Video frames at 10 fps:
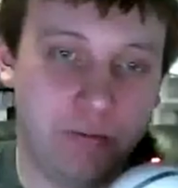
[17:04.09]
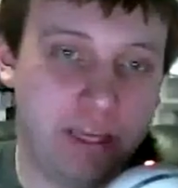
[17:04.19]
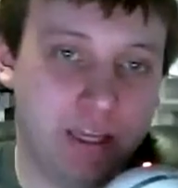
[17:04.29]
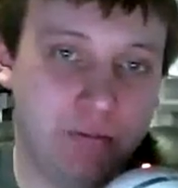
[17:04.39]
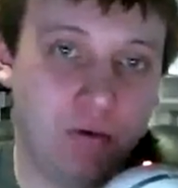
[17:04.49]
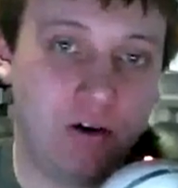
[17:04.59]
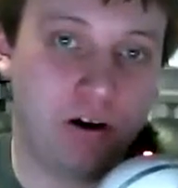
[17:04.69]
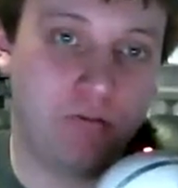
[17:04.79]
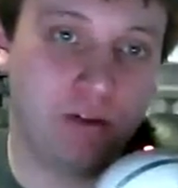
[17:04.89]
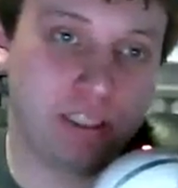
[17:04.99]
making
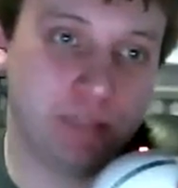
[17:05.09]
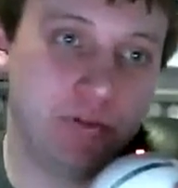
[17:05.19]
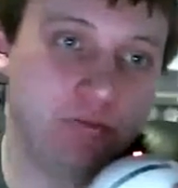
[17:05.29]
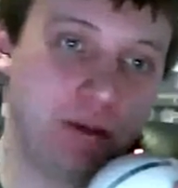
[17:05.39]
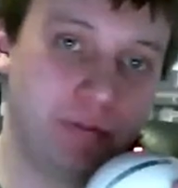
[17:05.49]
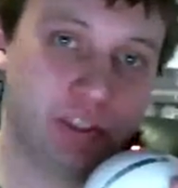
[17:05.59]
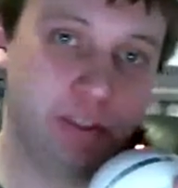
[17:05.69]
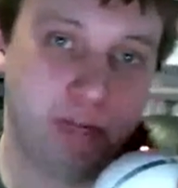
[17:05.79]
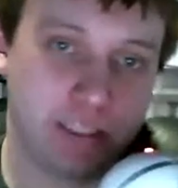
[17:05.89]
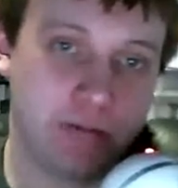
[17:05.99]
more once I move my
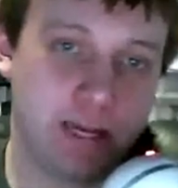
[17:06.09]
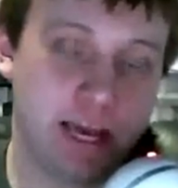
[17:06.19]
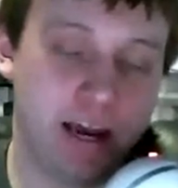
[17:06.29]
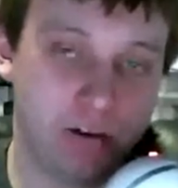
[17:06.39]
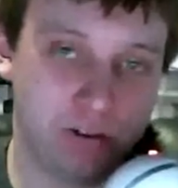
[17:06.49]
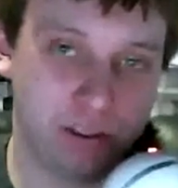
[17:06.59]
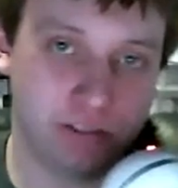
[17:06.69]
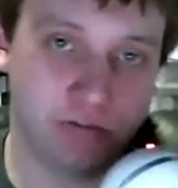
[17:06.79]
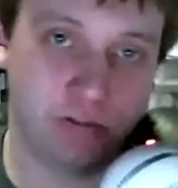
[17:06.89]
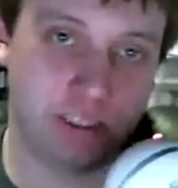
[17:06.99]
machine back to my
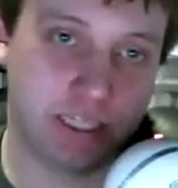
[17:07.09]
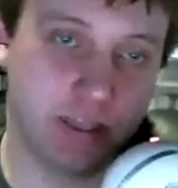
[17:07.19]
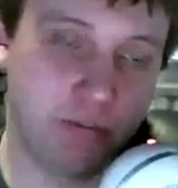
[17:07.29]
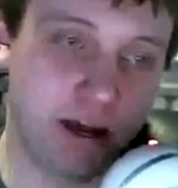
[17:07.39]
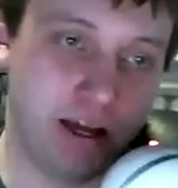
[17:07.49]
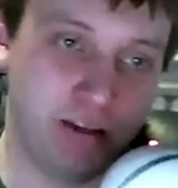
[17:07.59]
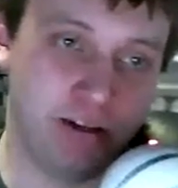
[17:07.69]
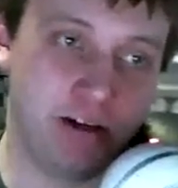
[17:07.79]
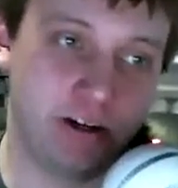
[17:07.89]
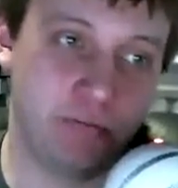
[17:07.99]
house, once I get the
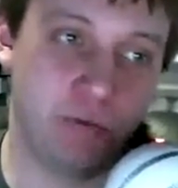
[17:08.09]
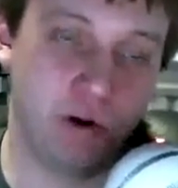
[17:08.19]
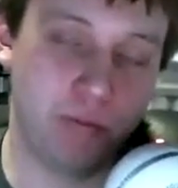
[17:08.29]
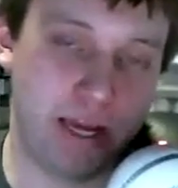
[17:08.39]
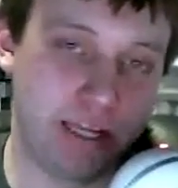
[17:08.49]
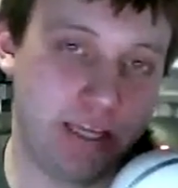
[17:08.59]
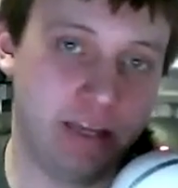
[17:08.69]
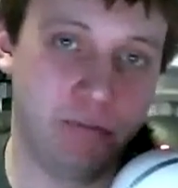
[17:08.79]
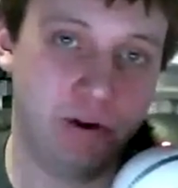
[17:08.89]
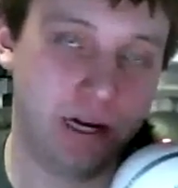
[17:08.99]
monitor board back
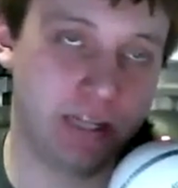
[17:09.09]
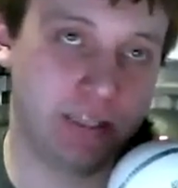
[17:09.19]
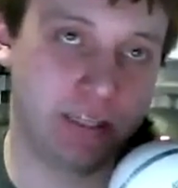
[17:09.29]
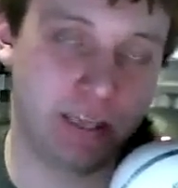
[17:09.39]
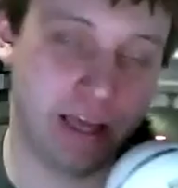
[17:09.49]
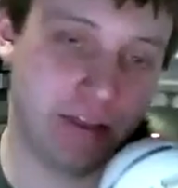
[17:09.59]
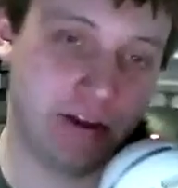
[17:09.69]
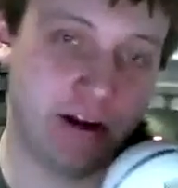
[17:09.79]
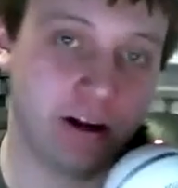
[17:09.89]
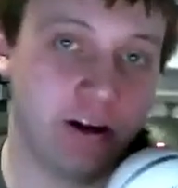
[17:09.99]
in, put everything
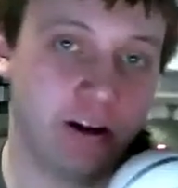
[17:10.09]
together,